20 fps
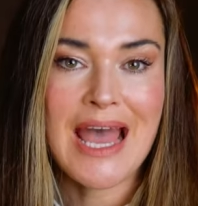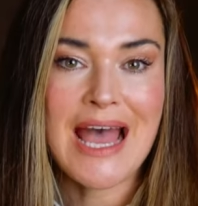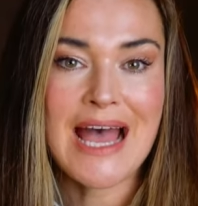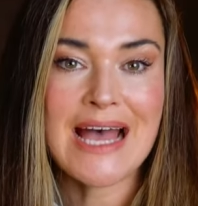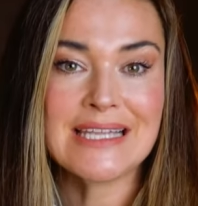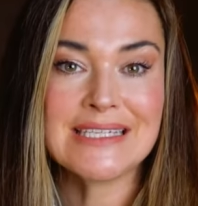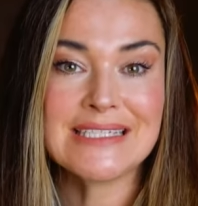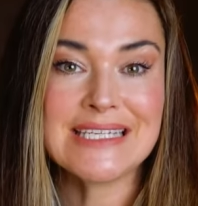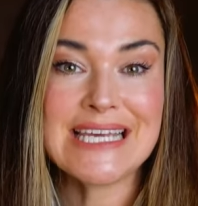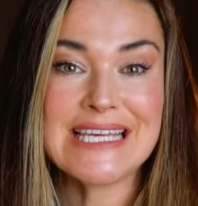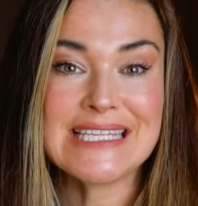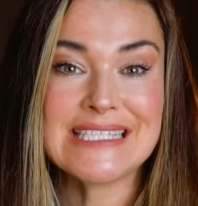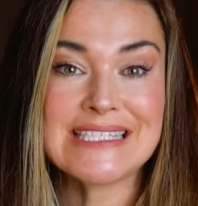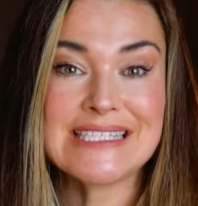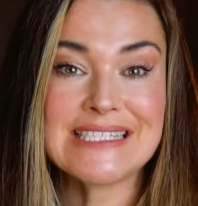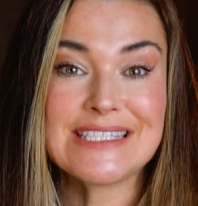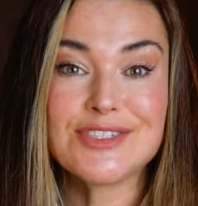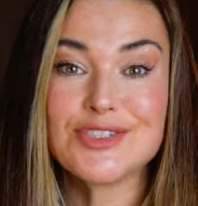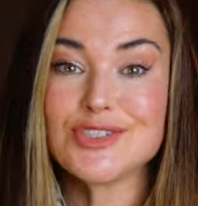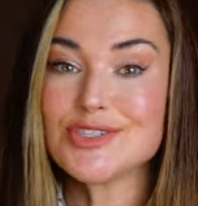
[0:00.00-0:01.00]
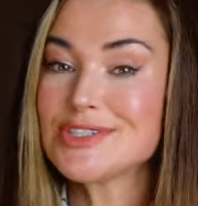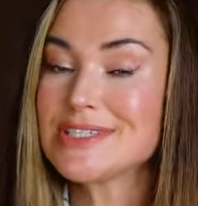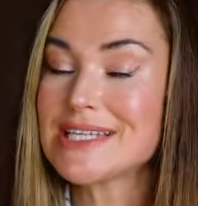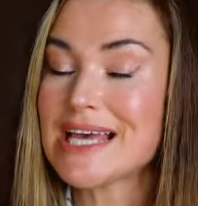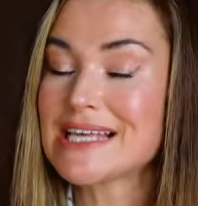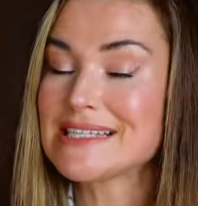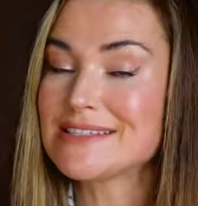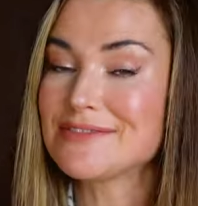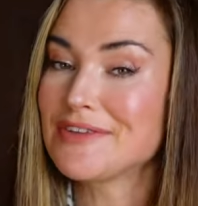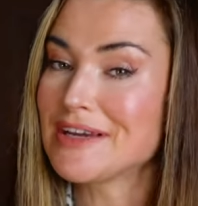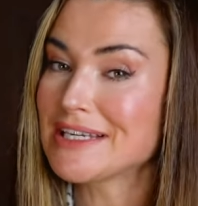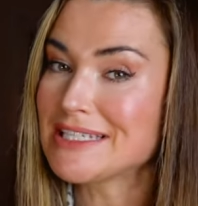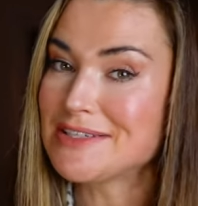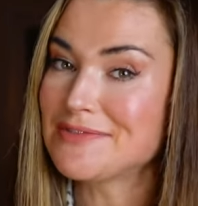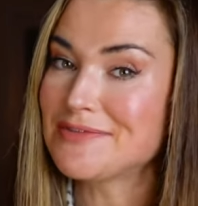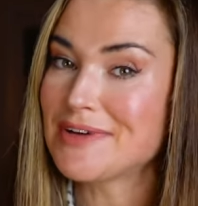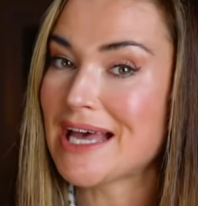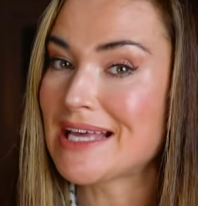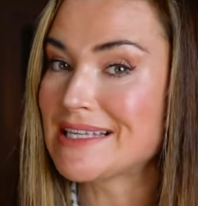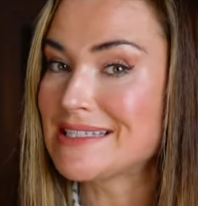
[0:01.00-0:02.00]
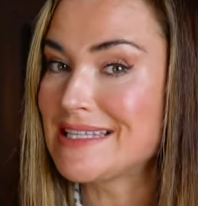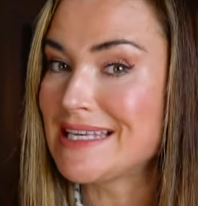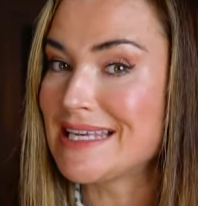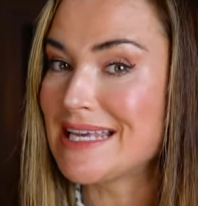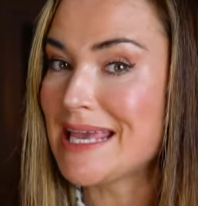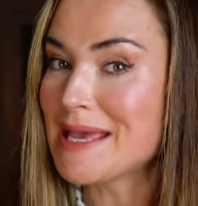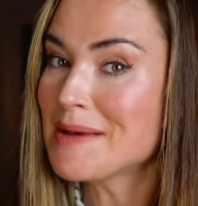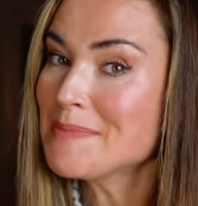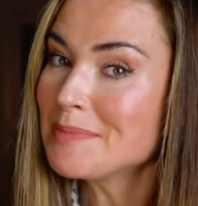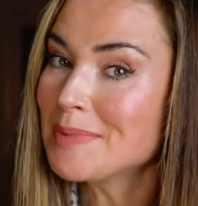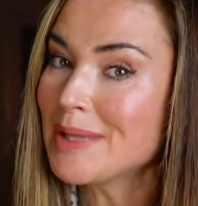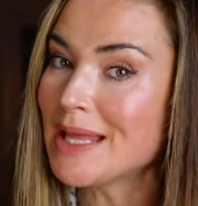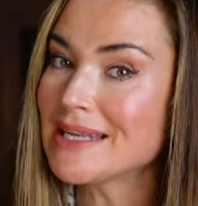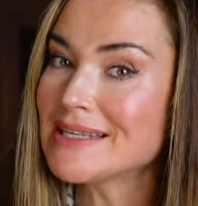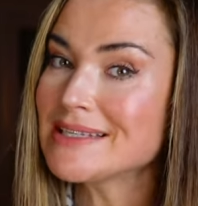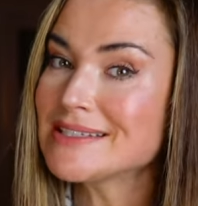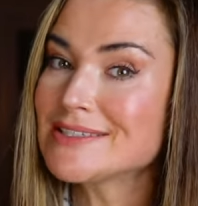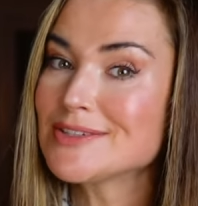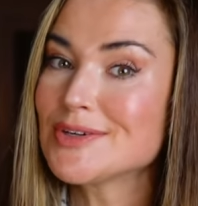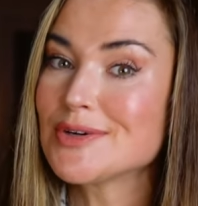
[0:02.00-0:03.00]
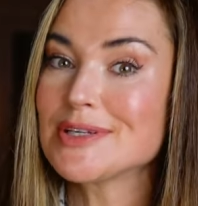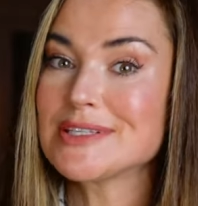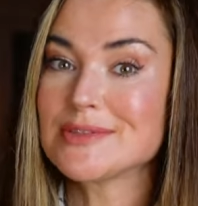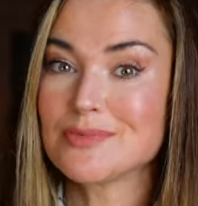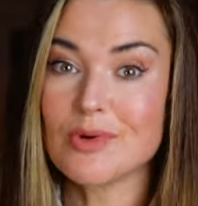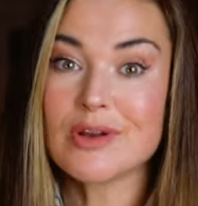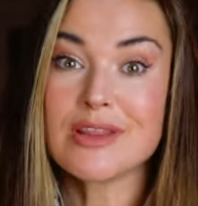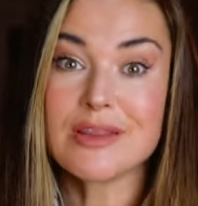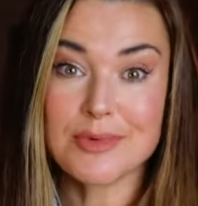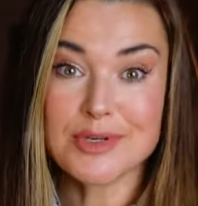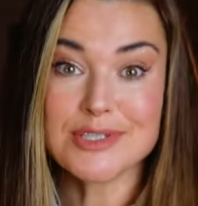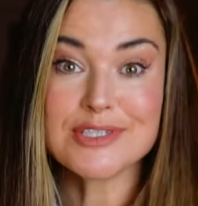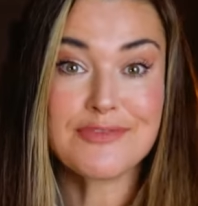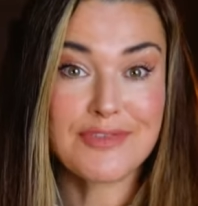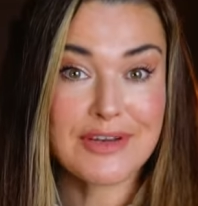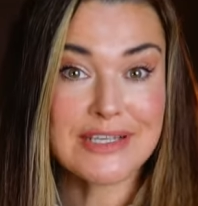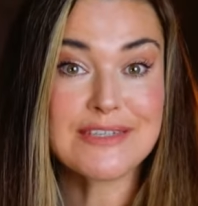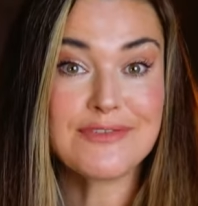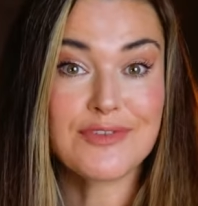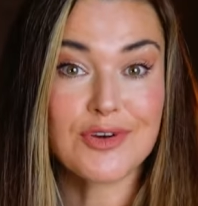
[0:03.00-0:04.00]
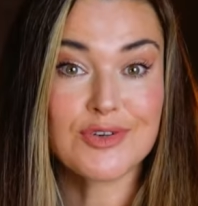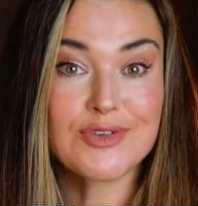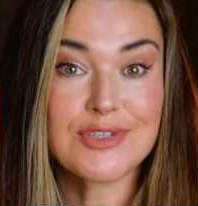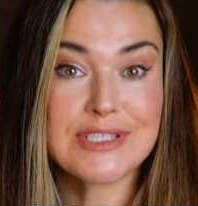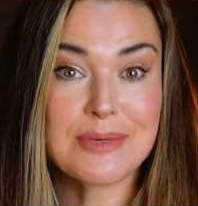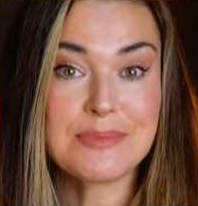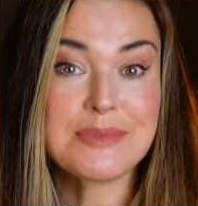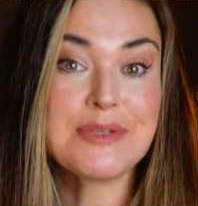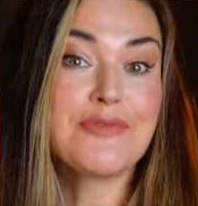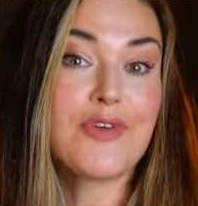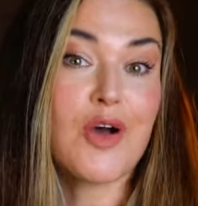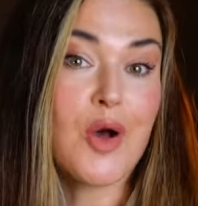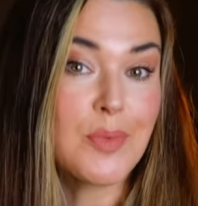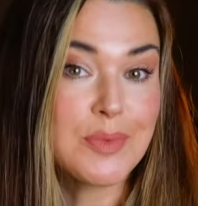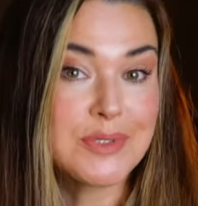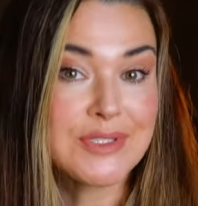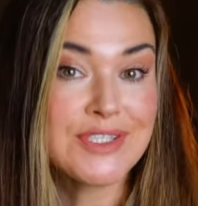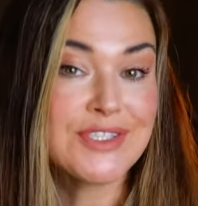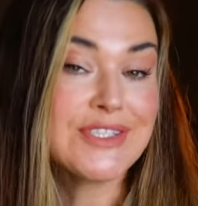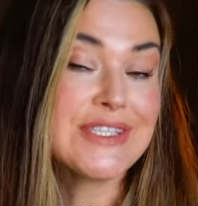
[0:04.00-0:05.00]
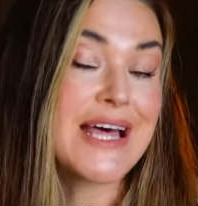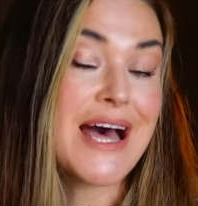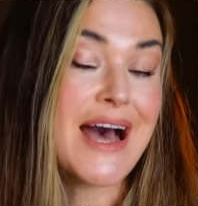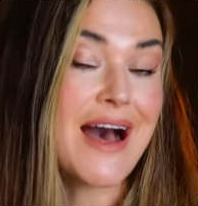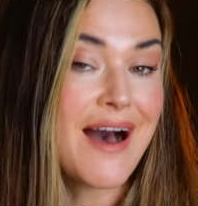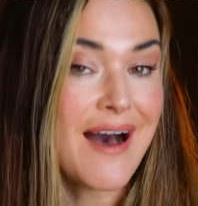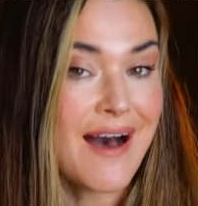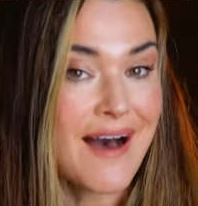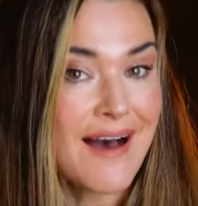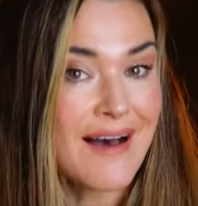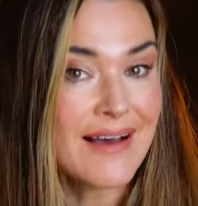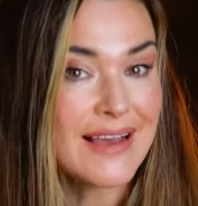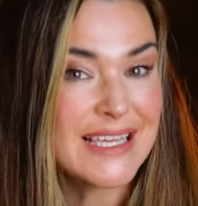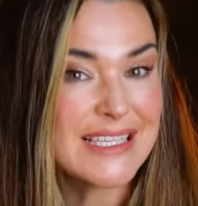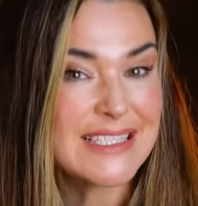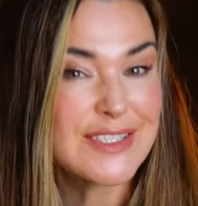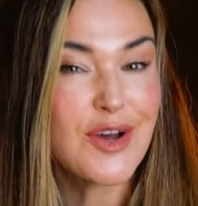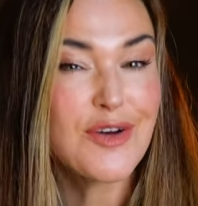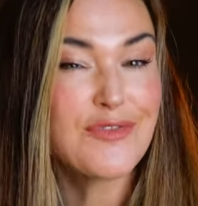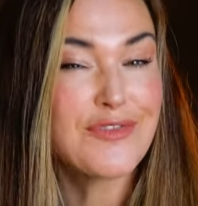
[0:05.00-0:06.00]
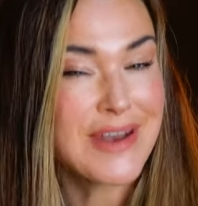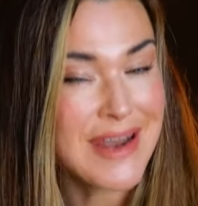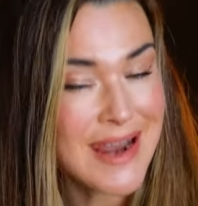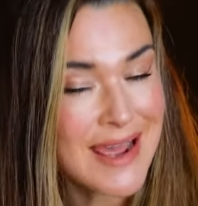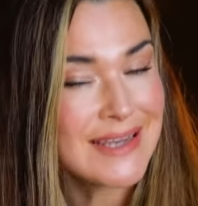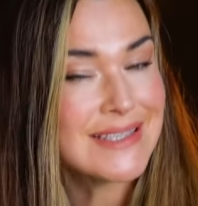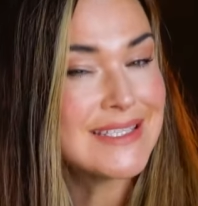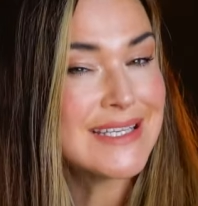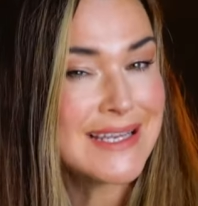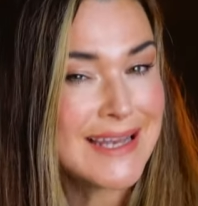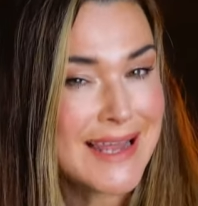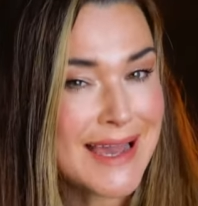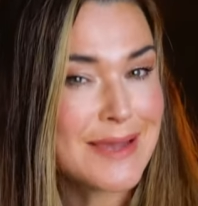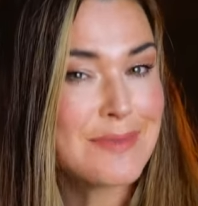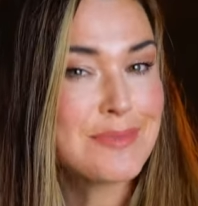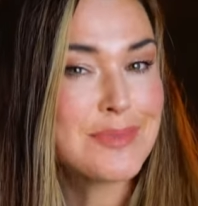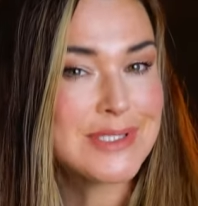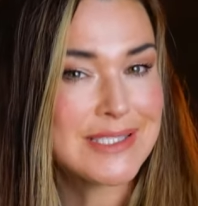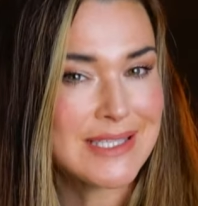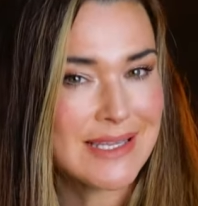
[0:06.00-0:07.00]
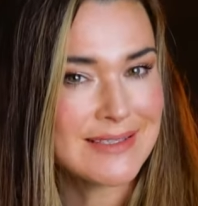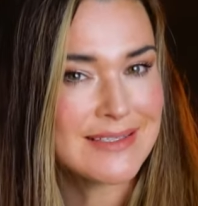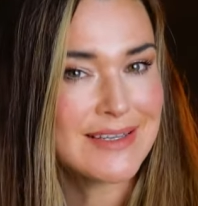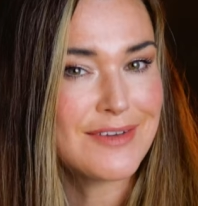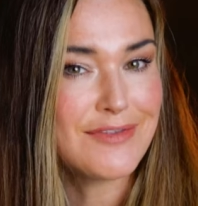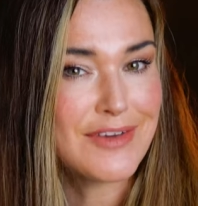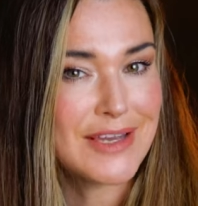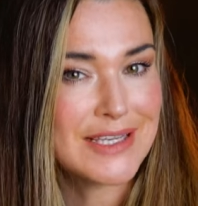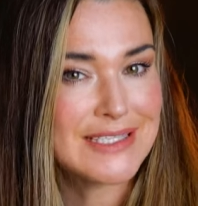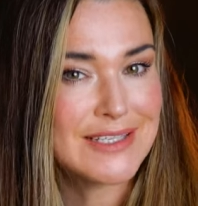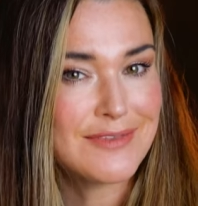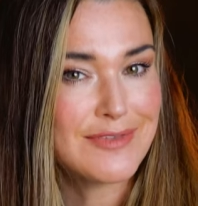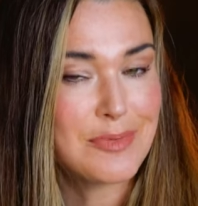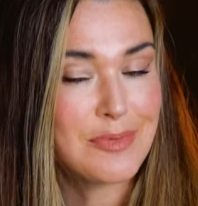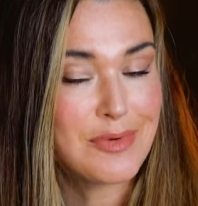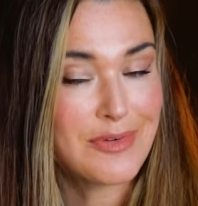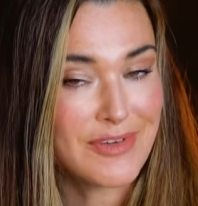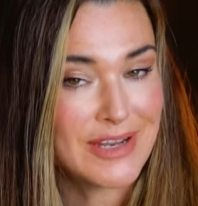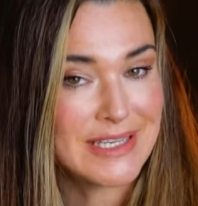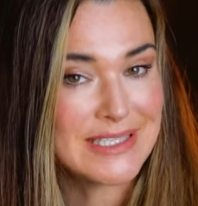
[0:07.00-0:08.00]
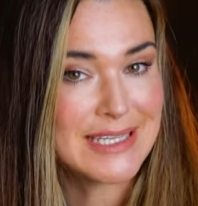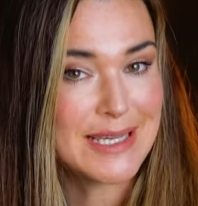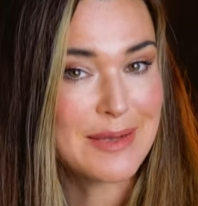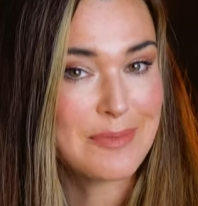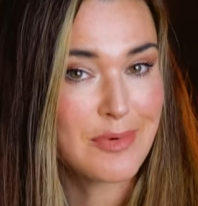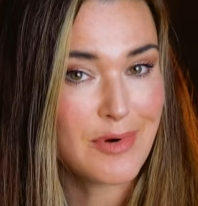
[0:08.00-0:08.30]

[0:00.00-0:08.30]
And it's just as effective as the implant, so it's one of the most effective contraceptive options there are. It's over 99% effective at preventing